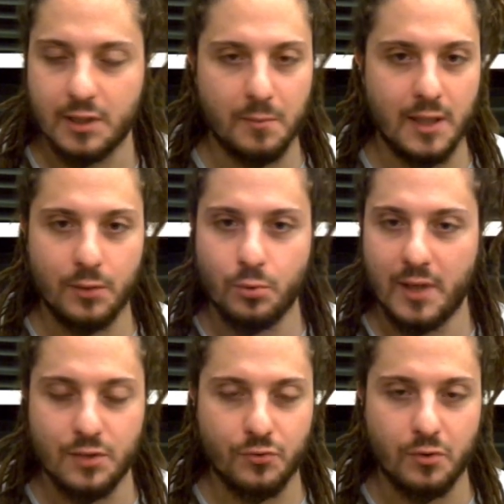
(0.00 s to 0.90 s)
me to
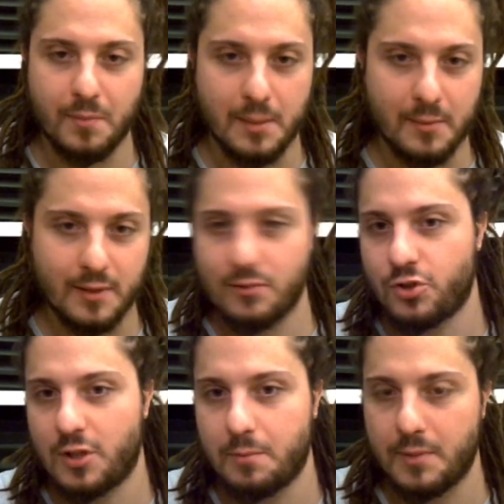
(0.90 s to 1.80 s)
arrange for payment,
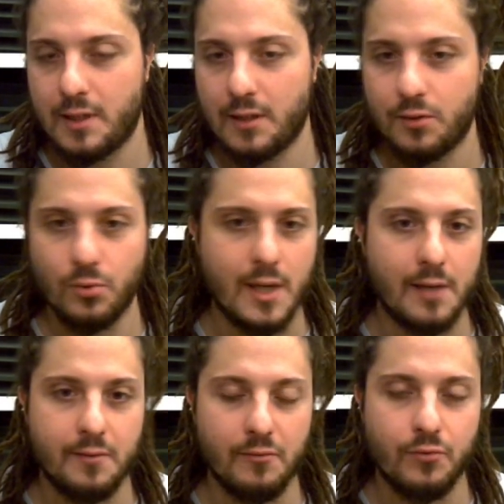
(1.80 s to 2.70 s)
shipping, to
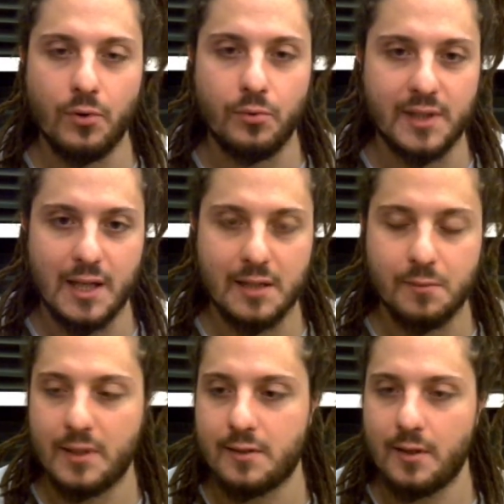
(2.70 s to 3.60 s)
have info on
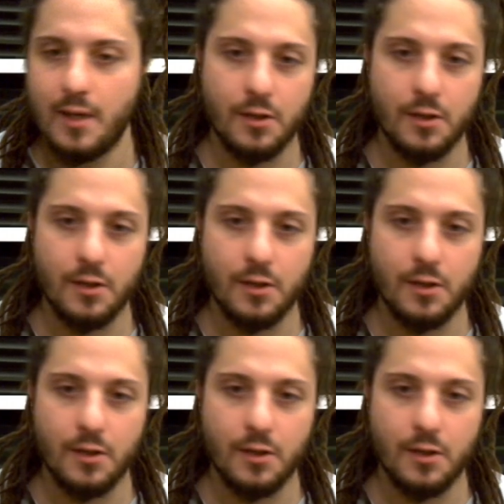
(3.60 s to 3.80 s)
talismans.